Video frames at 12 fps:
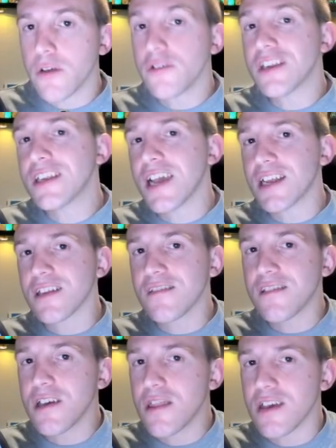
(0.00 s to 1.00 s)
Now, you did get
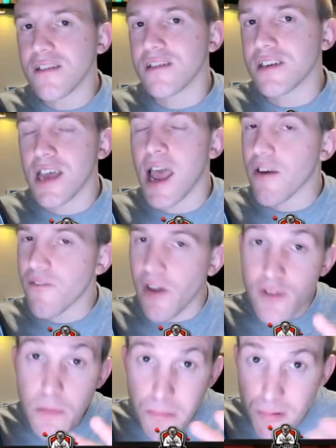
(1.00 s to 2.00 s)
to see this attack
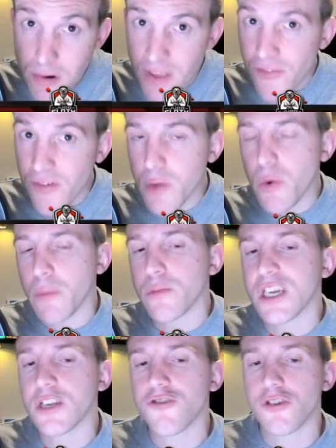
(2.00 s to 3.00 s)
very briefly
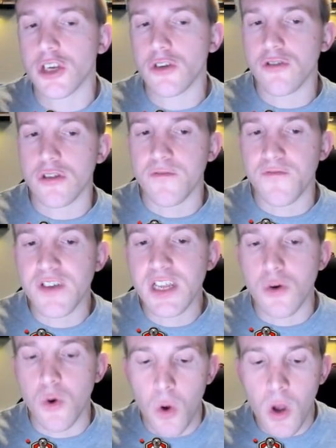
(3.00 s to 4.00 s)
when we introduced the
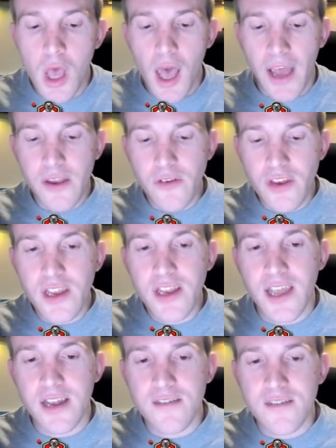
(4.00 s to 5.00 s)
video, and you
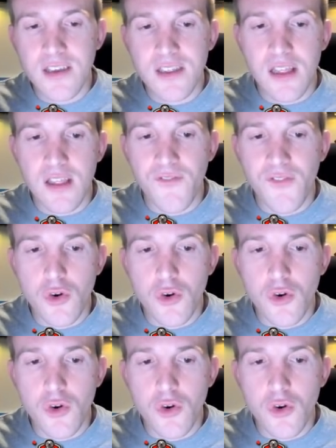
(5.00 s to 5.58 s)
did get to see that the